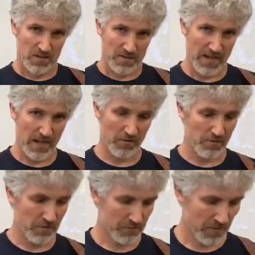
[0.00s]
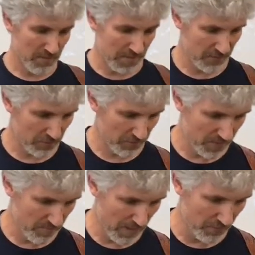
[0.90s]
Now, there's something
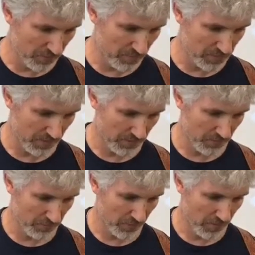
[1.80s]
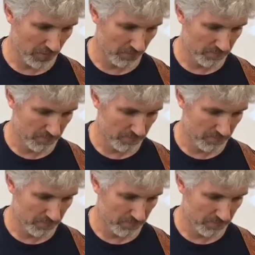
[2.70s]
interesting about this particular song.